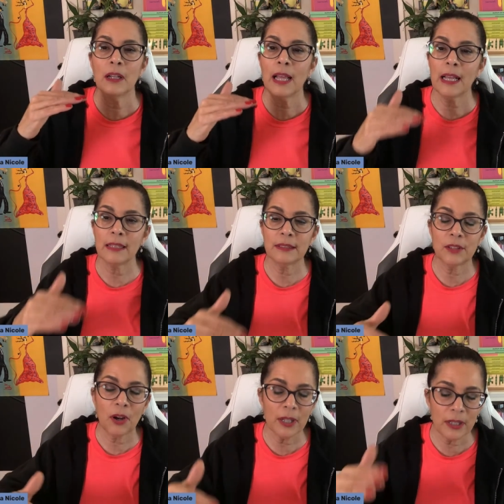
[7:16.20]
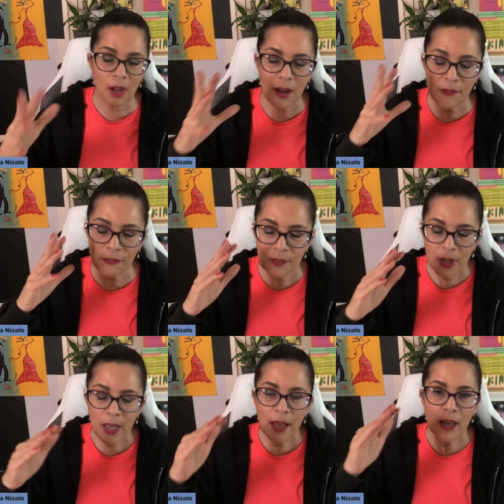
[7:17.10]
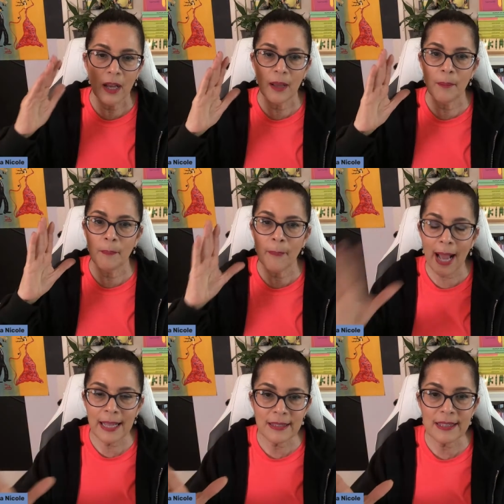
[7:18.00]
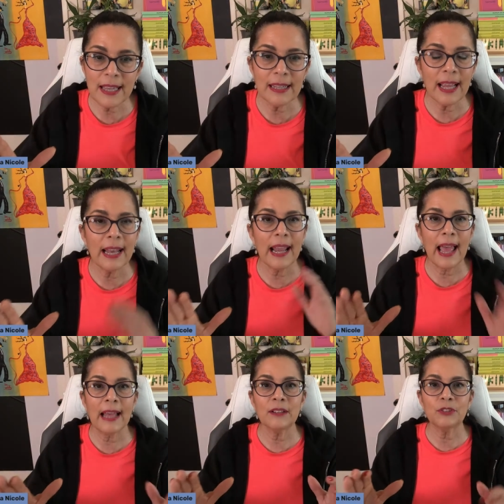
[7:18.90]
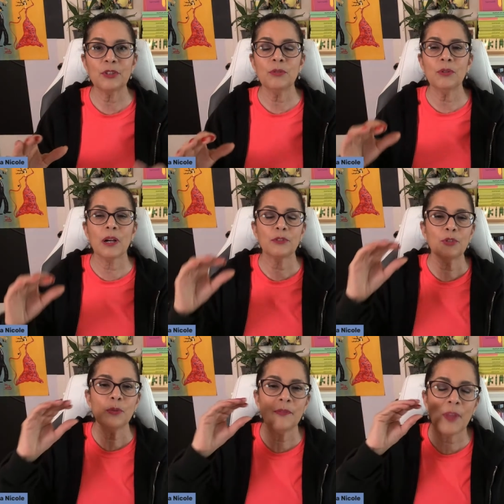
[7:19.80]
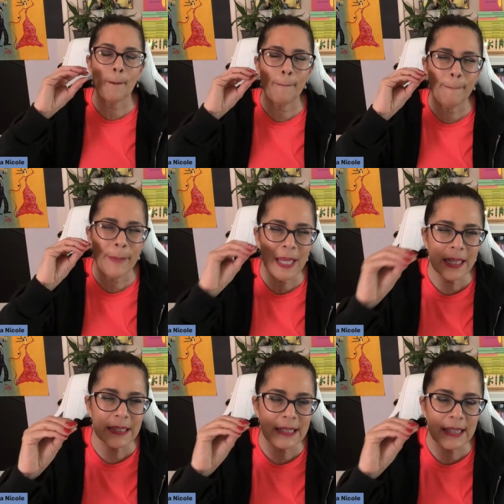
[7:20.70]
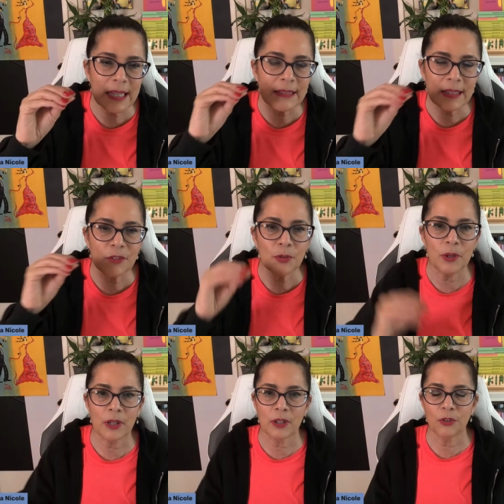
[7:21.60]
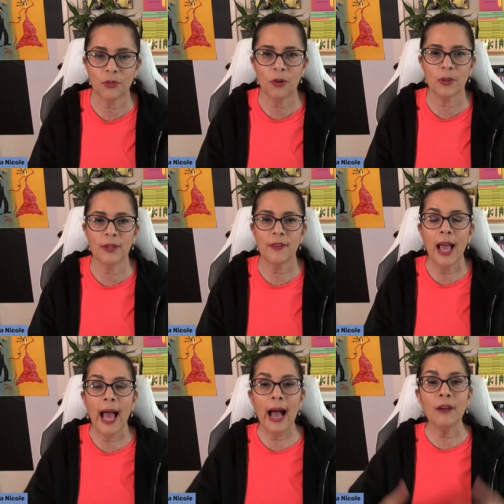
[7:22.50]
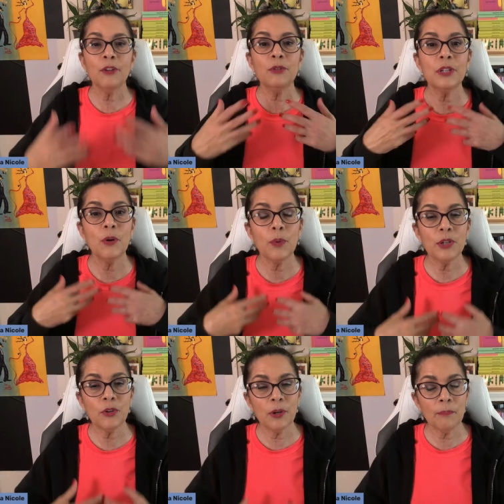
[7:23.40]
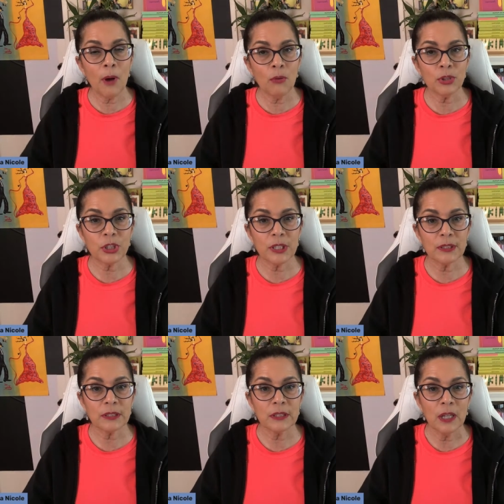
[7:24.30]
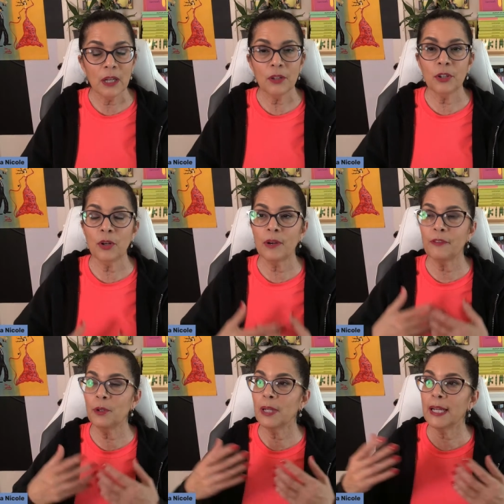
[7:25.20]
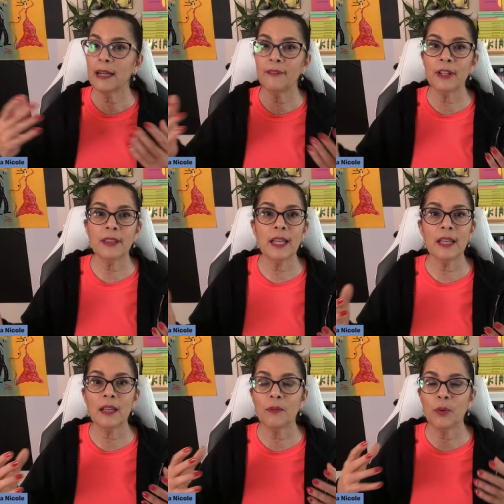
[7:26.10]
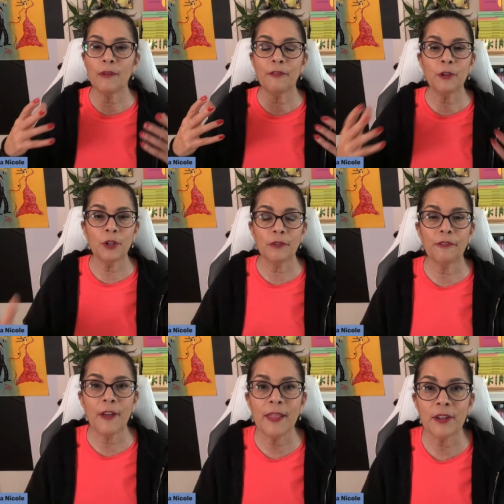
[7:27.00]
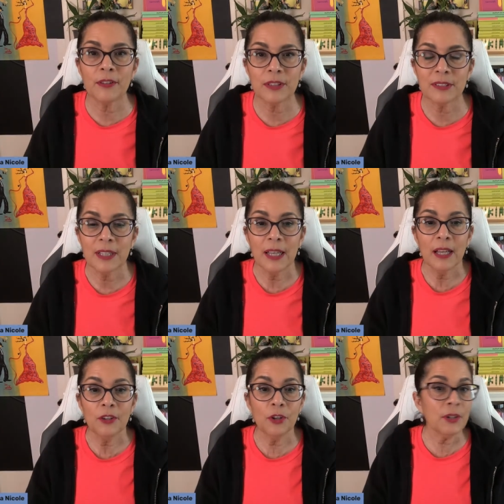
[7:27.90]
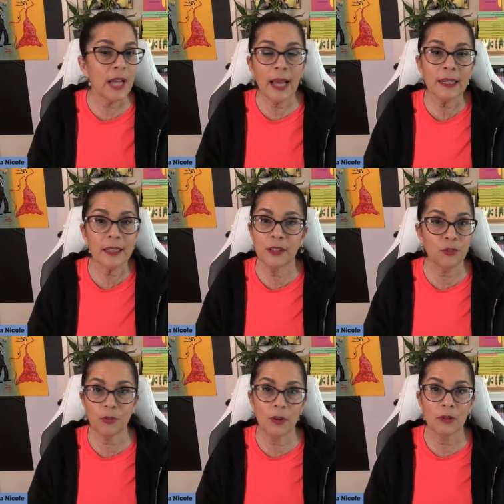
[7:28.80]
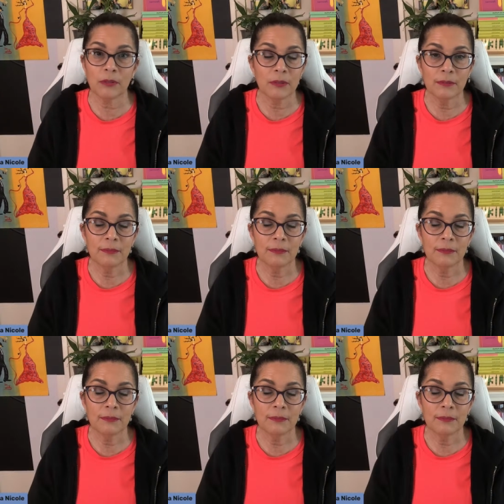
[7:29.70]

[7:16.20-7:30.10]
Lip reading: like I started off, mindset and attitude are two of the biggest things that you are in control of. How you deal with your emotions. If you let everything ruffle your feathers, you're not in control.